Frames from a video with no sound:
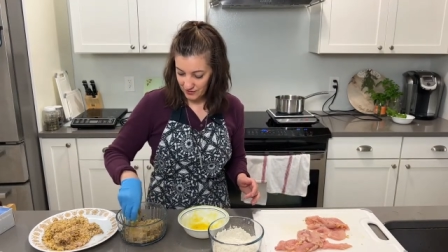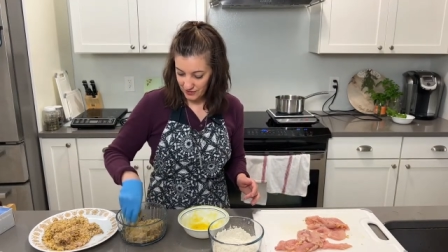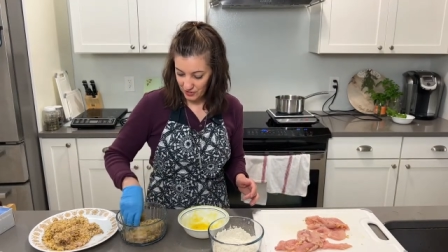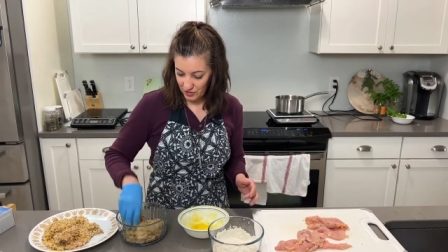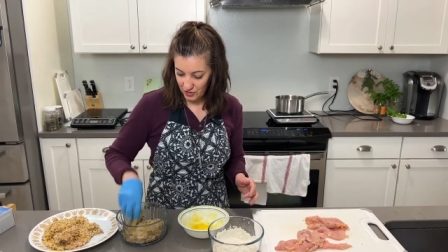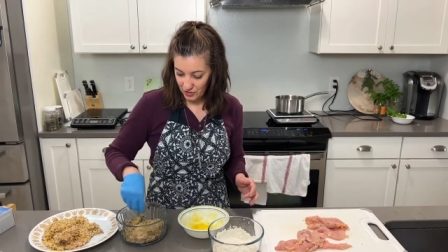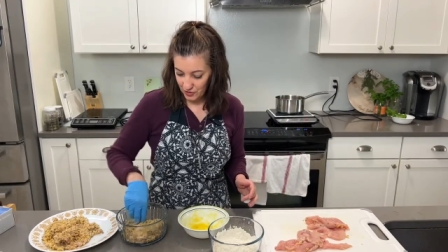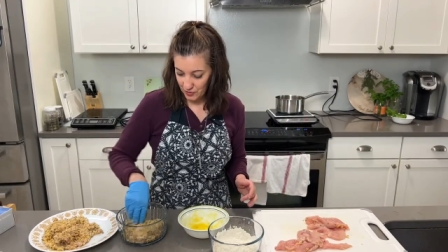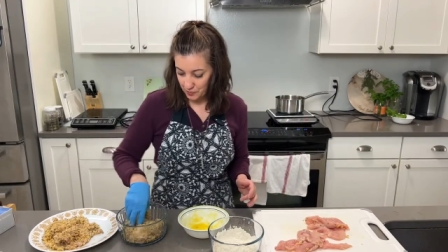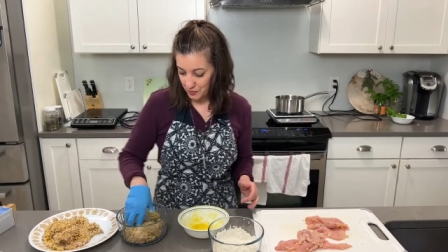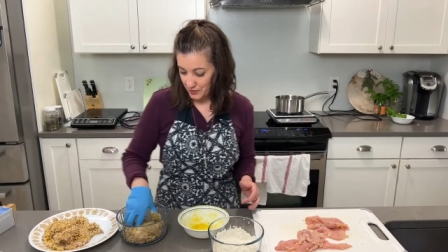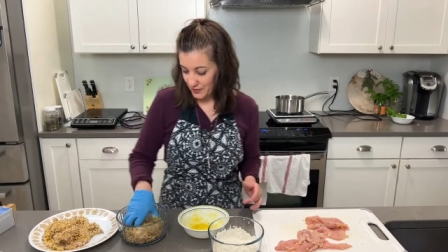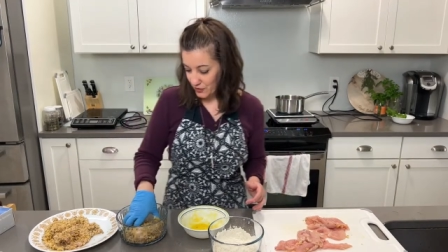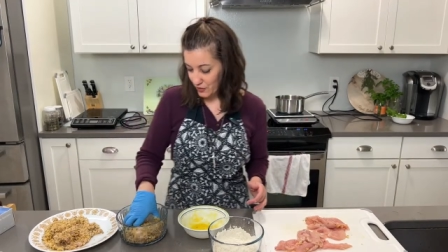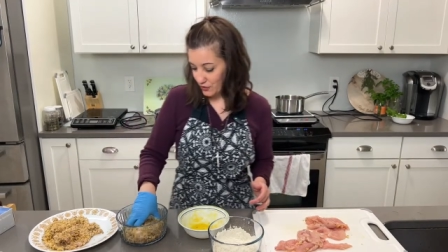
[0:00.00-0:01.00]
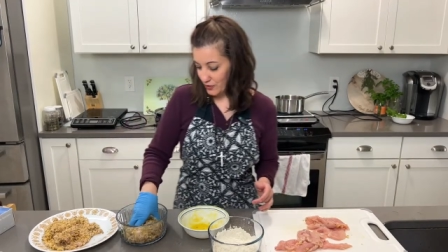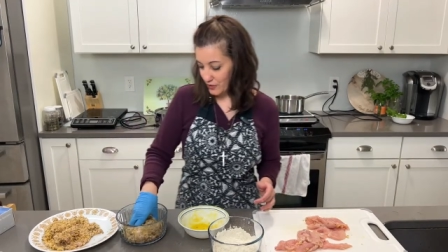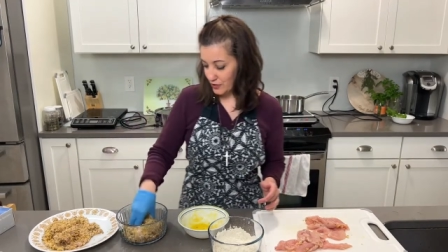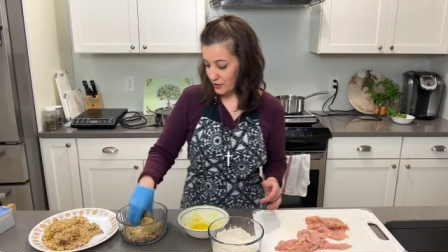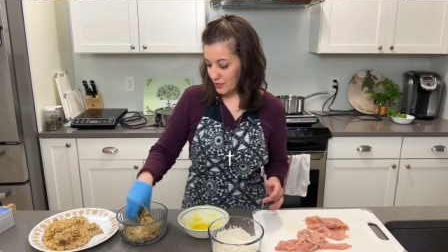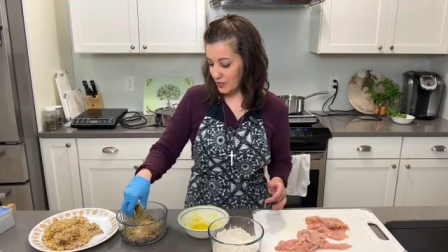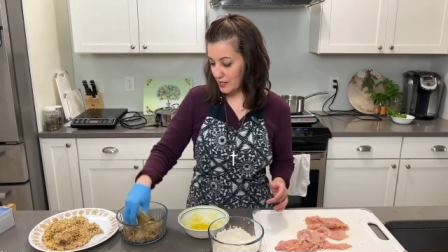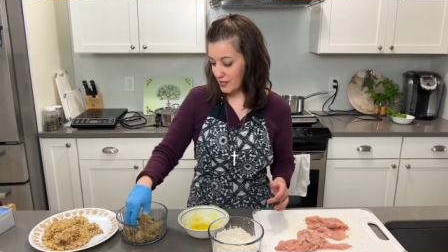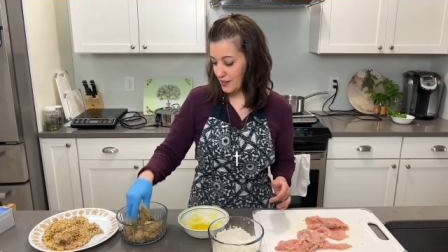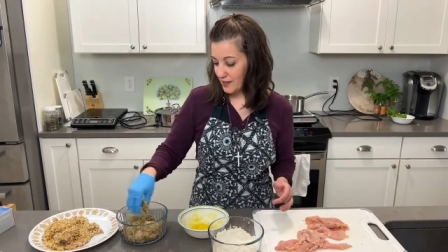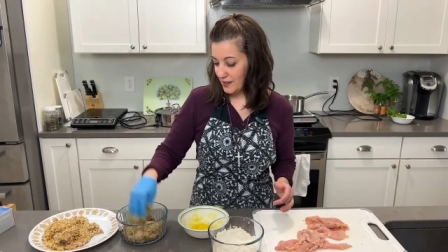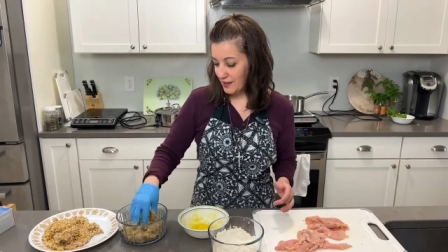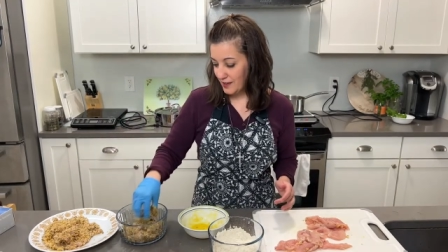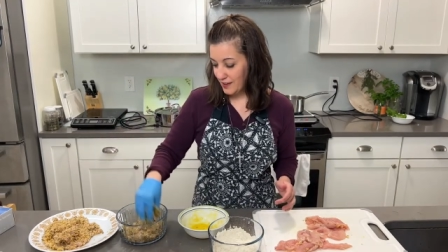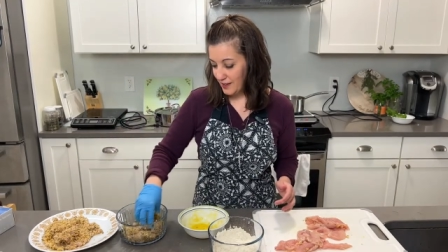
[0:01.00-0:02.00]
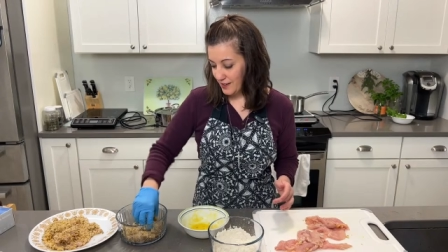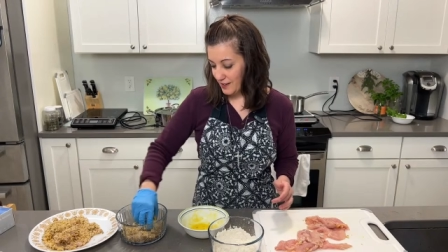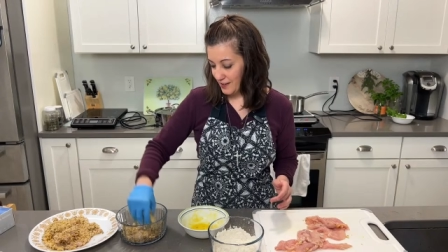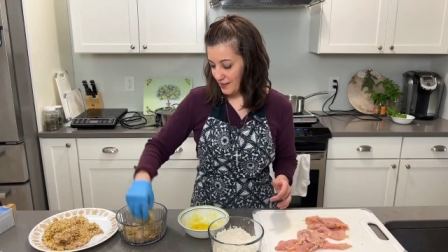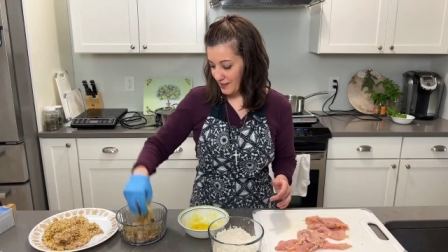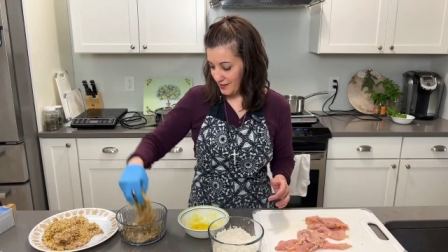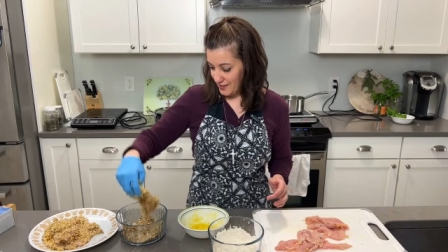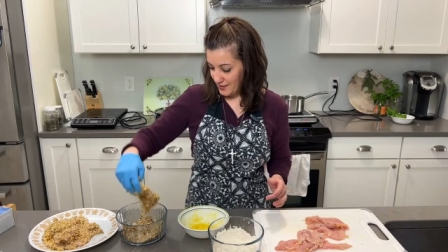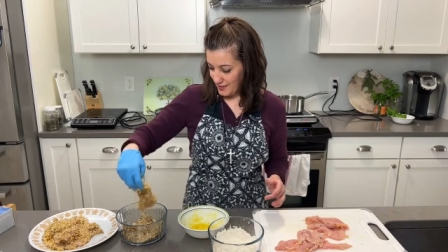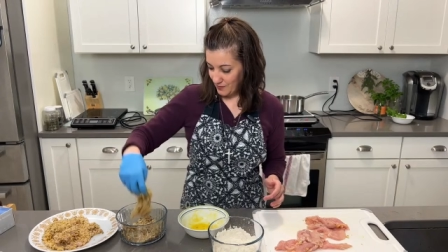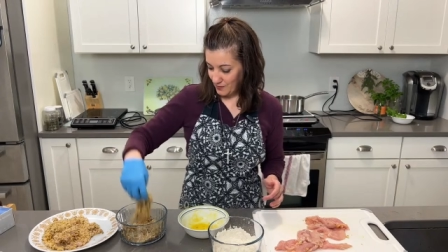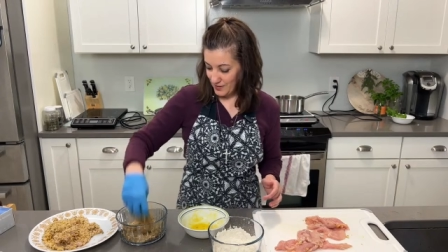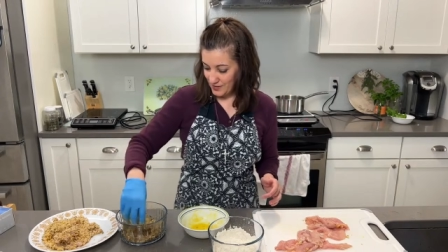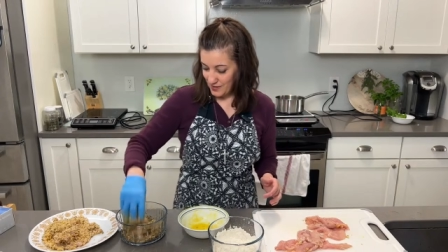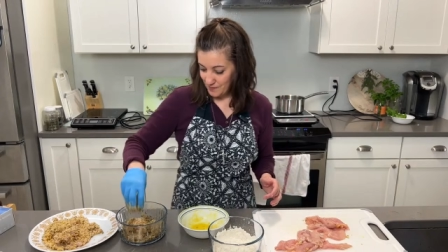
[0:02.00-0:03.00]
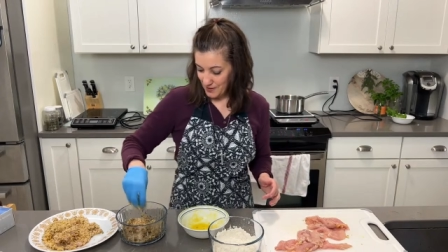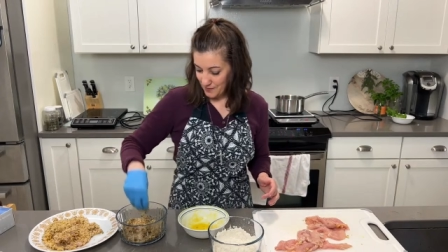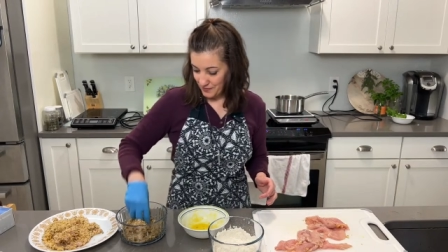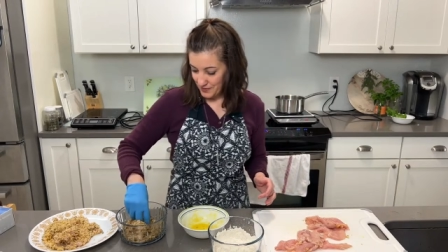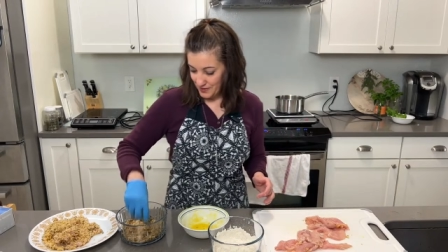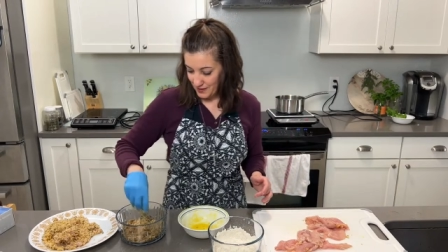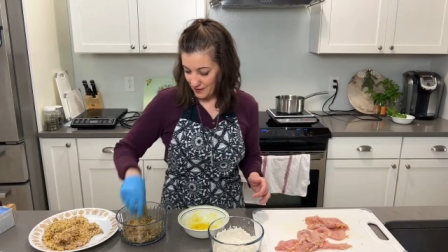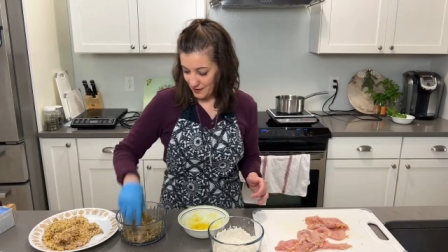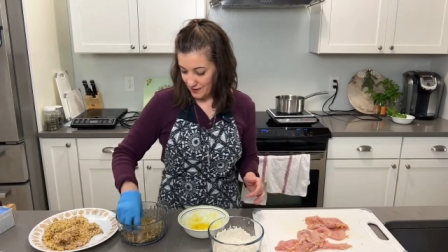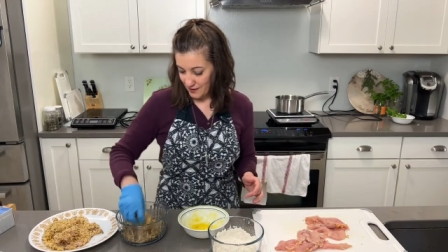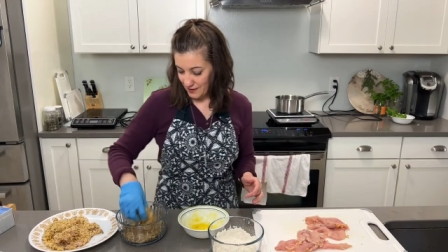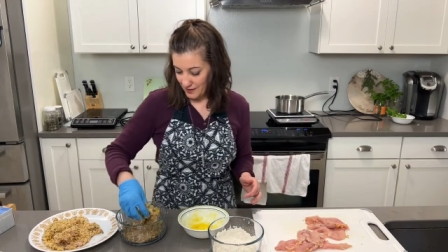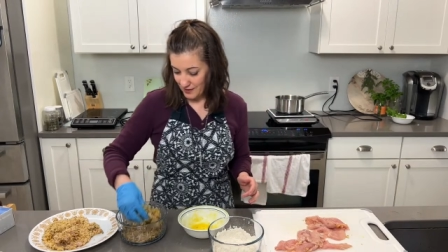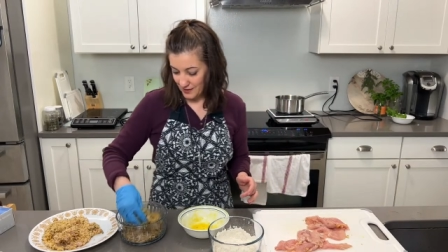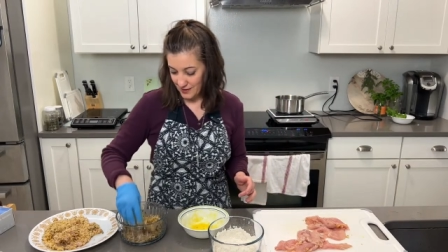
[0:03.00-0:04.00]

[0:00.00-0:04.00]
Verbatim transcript: It's just a pleasure to cook. And we'd come up there